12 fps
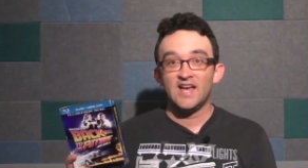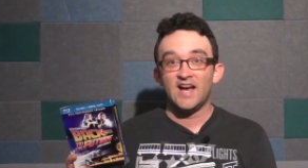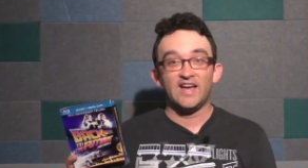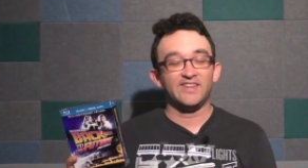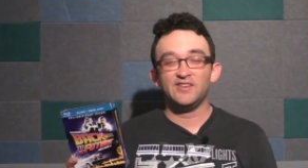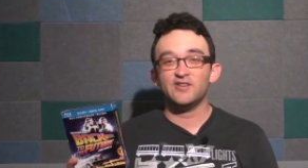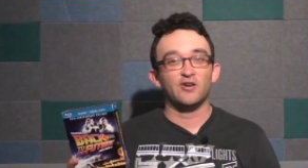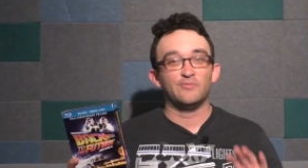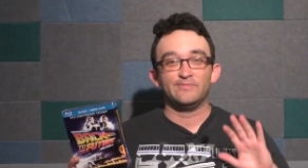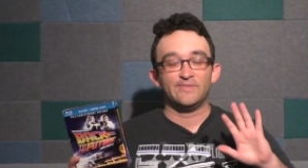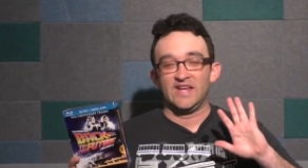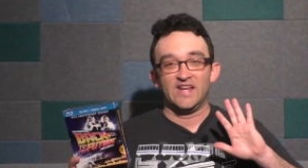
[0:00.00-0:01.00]
Uh, you
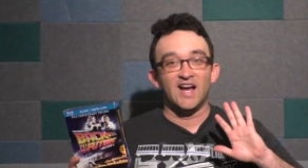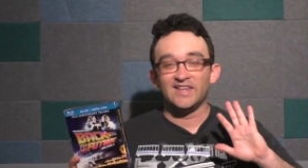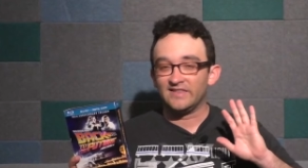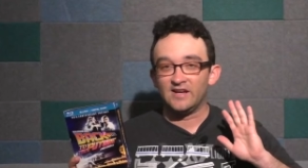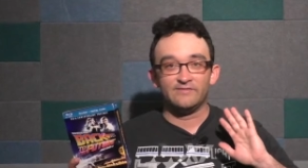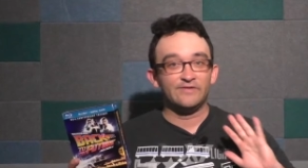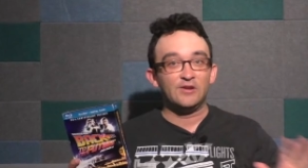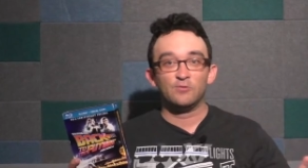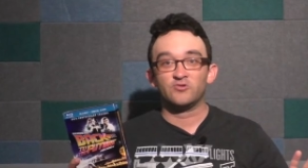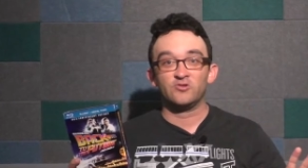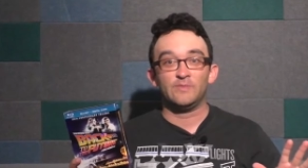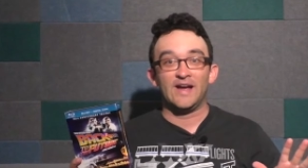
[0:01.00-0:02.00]
know me, I love the
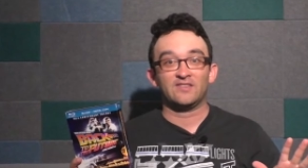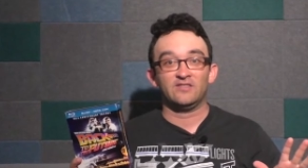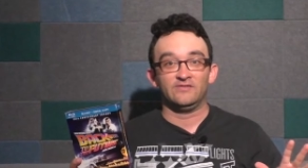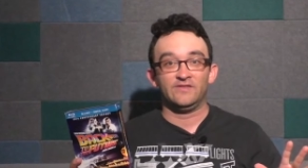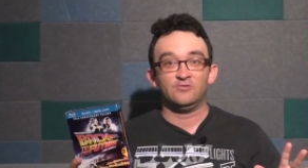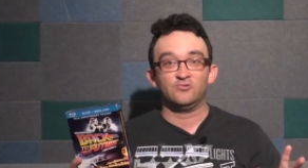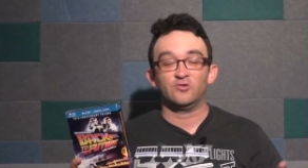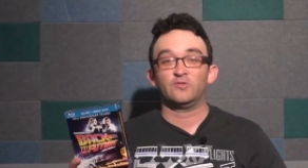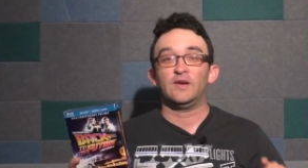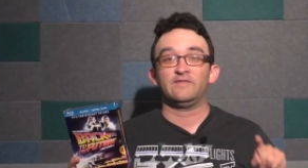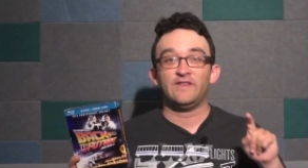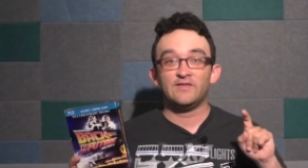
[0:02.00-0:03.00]
original Back to the Future. It's
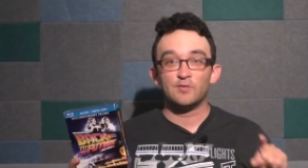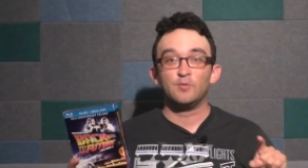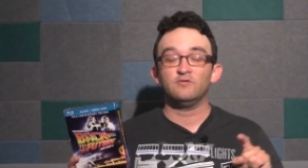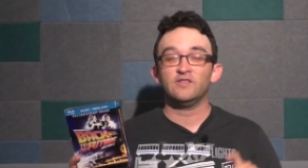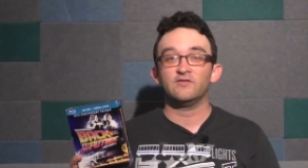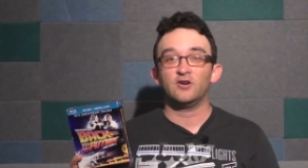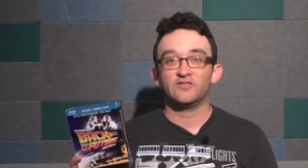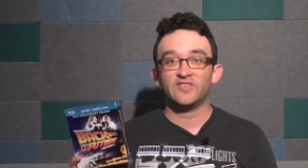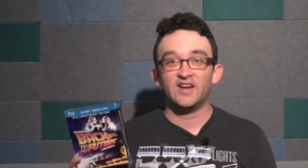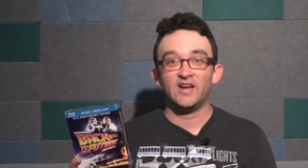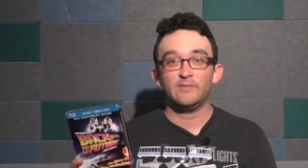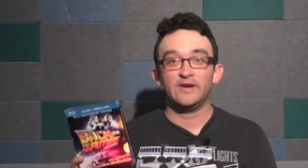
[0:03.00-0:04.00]
my favorite movie of all
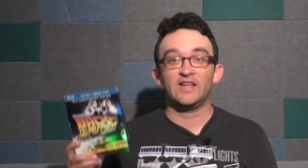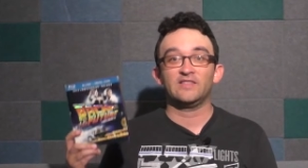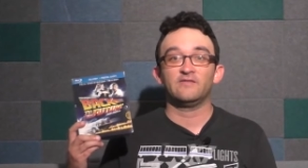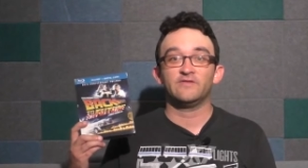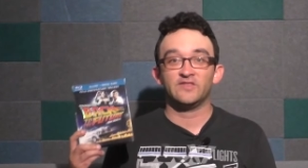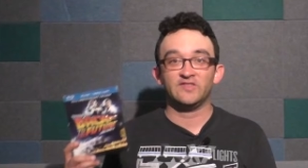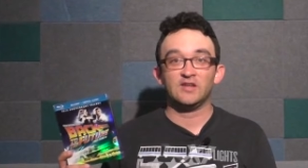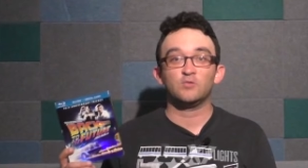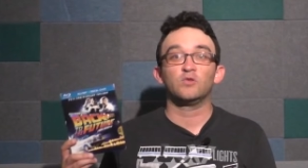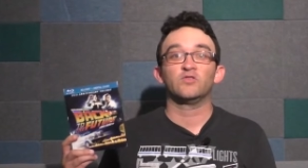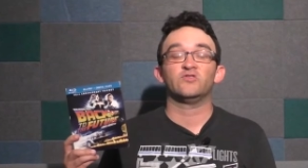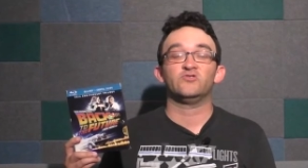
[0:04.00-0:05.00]
time, and I love the
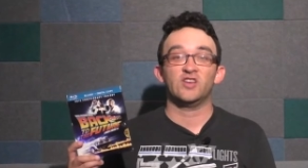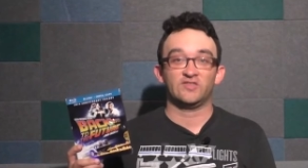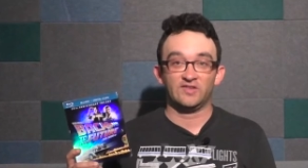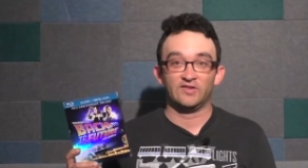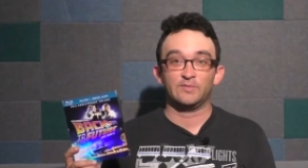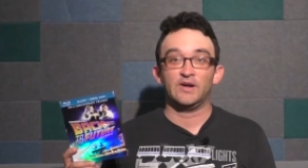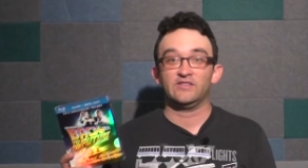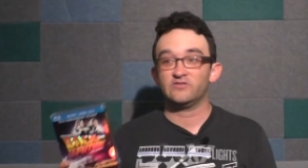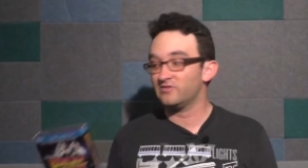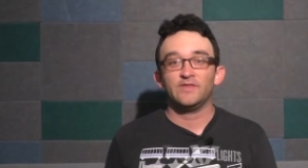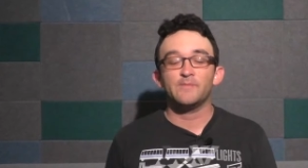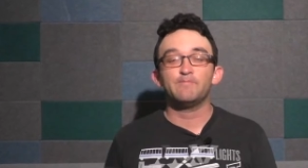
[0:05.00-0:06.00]
sequels just as
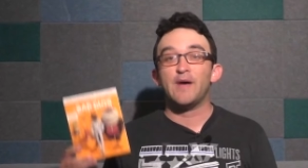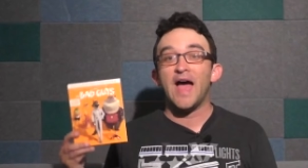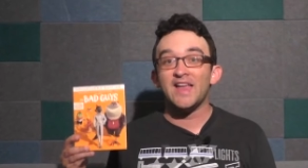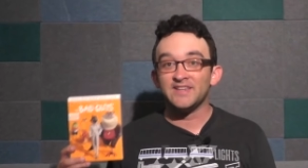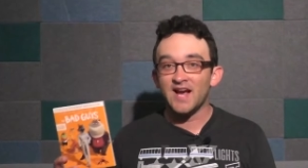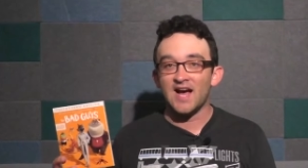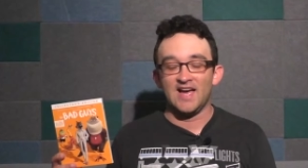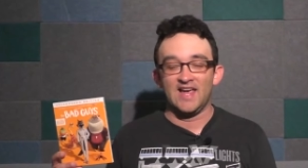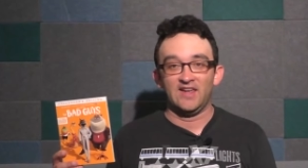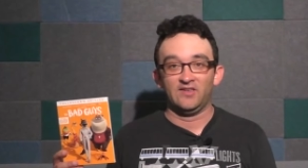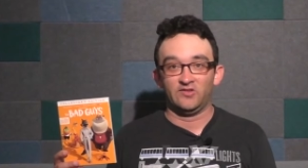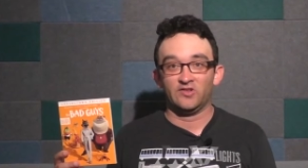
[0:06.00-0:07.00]
much. The Bad
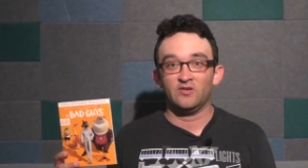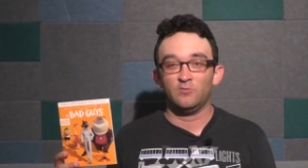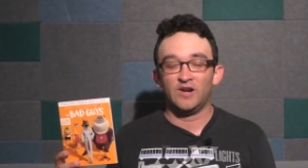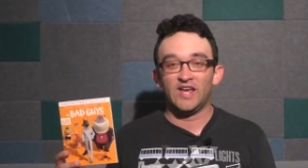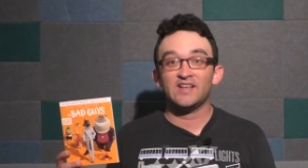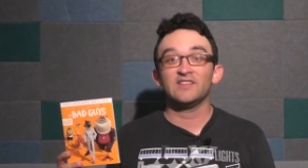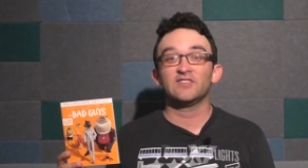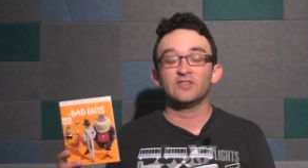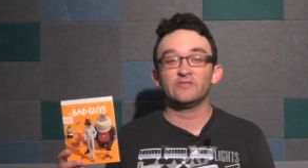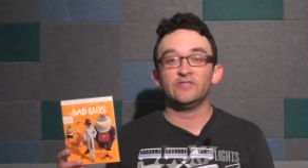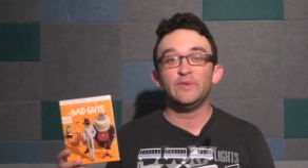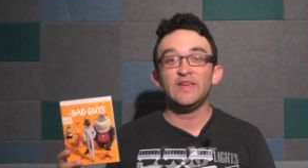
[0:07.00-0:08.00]
Guys, what I
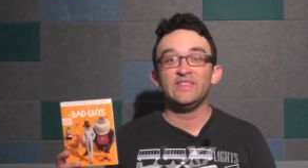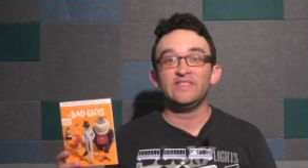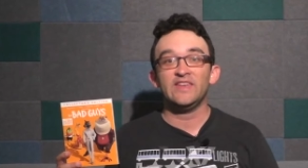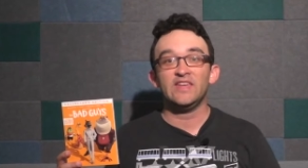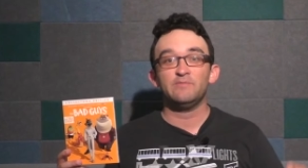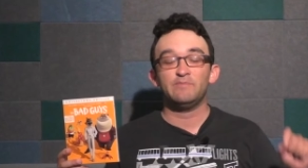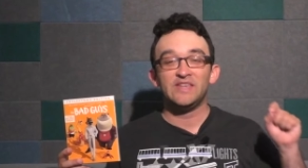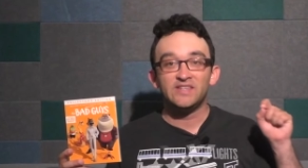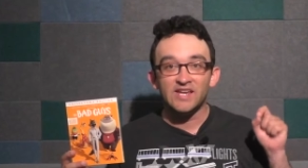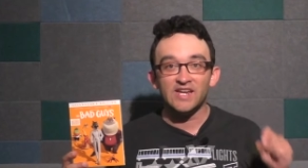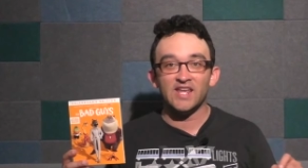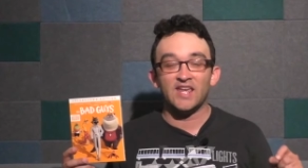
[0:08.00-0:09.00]
consider to be the
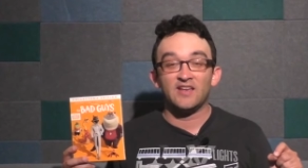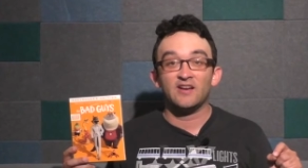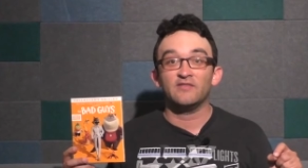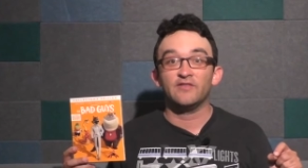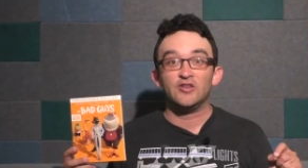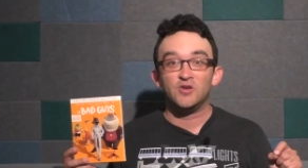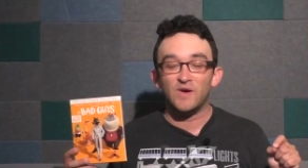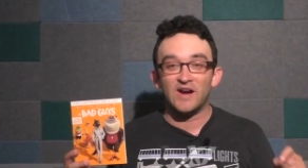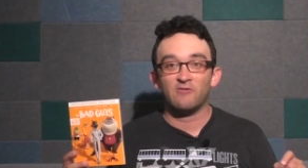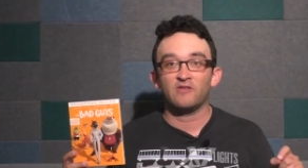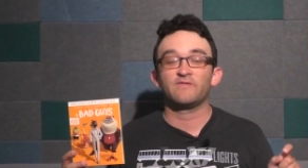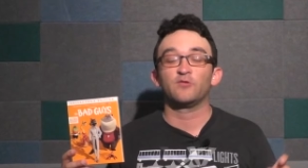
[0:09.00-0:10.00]
beginning of a new
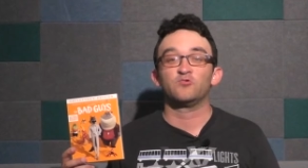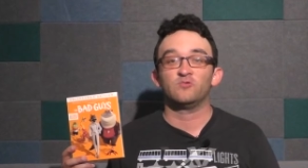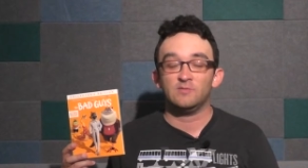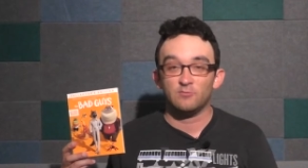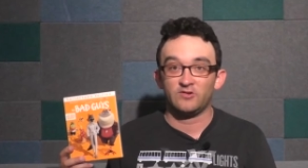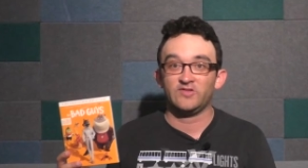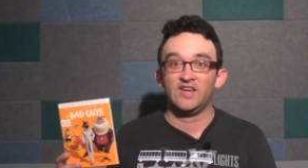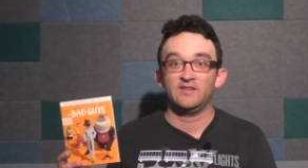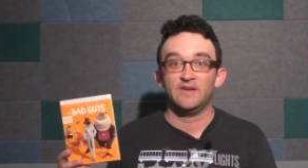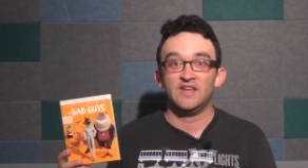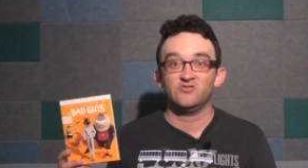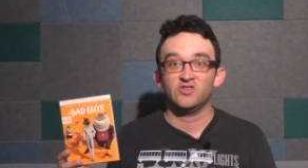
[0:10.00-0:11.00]
era for DreamWorks
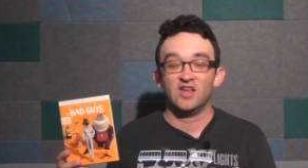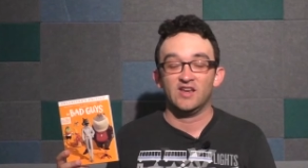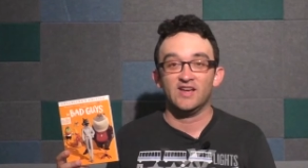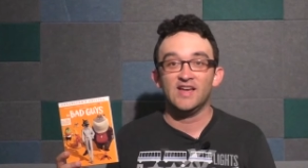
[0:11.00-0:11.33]
Animation.